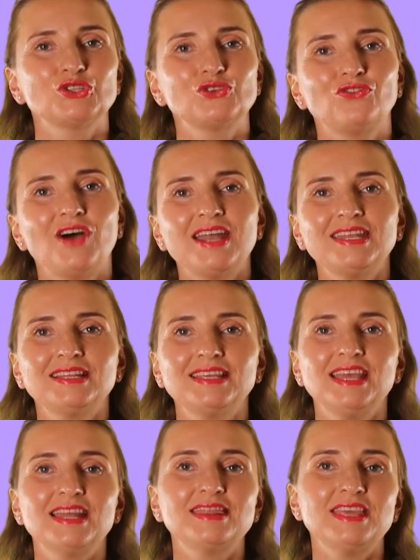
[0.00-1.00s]
to finally
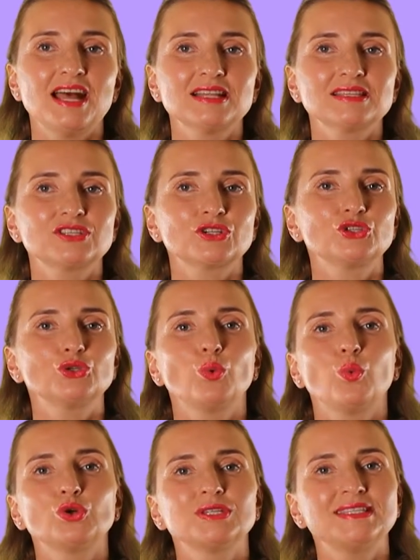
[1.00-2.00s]
get the answer to
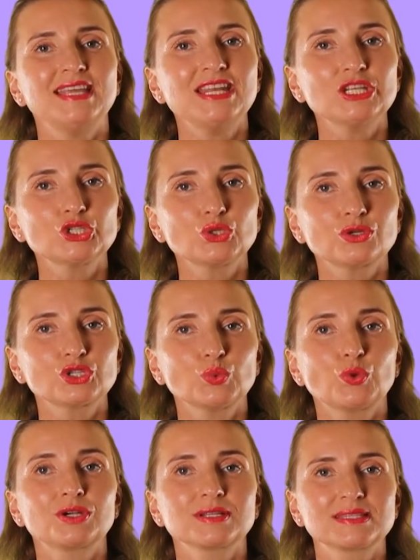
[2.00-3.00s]
what data source
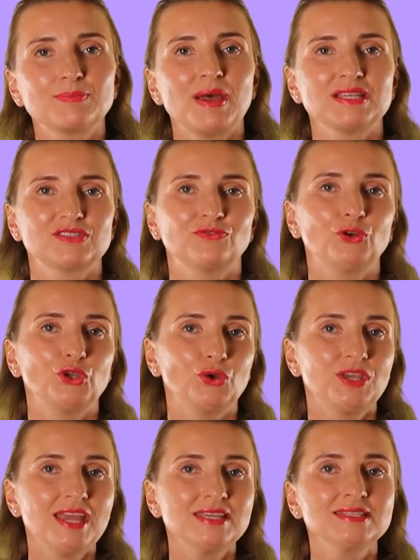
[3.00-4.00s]
works best for your
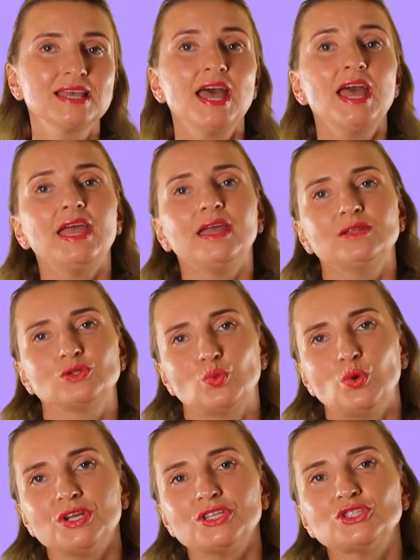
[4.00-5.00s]
case and
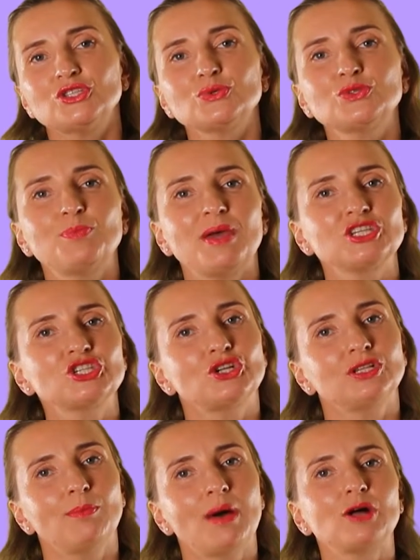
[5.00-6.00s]
what is so
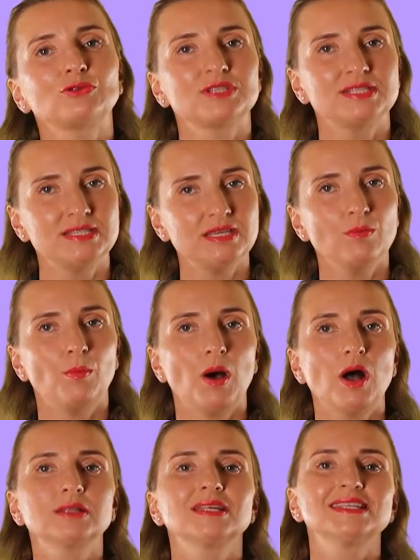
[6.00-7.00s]
special about
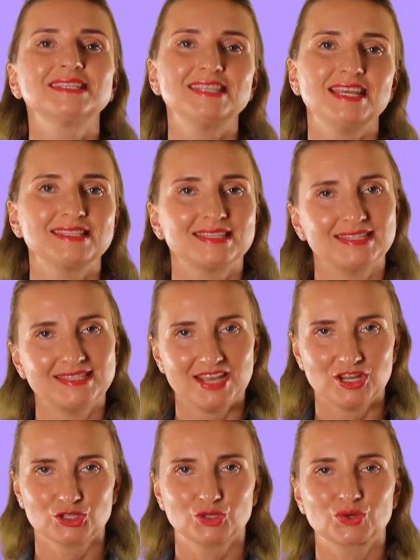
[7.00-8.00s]
Simpod JSON
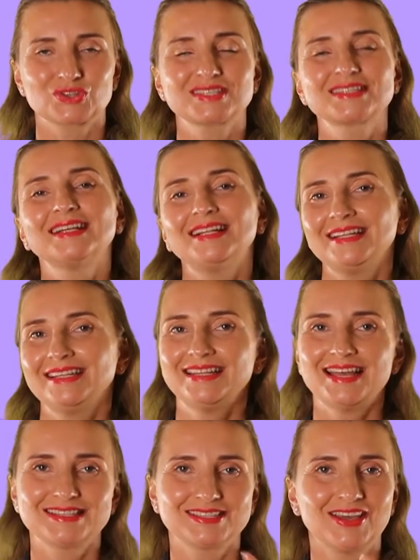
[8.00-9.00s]
data source. Let's